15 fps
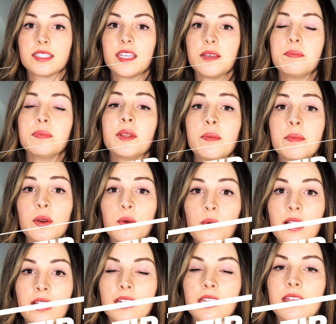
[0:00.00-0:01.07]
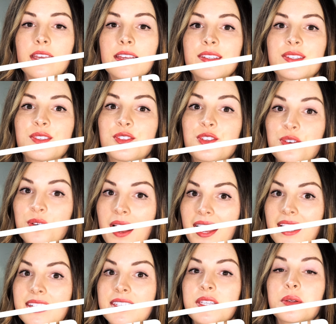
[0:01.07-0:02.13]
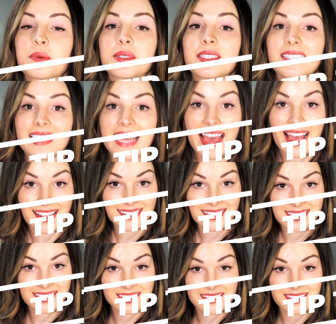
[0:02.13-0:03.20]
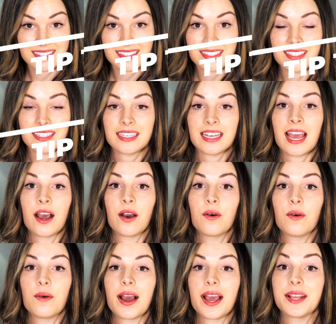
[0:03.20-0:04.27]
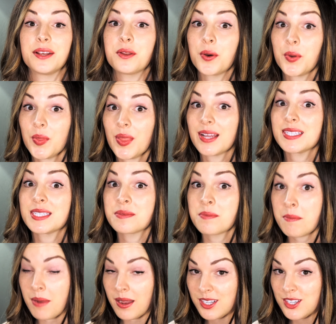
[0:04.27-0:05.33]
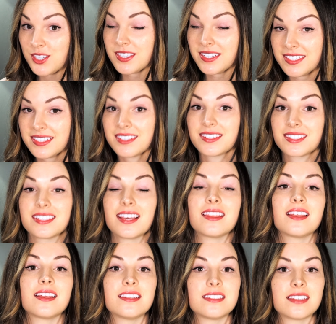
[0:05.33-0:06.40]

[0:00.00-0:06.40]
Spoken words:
Tip number 1 is try to relax. Now, I know that's much easier said than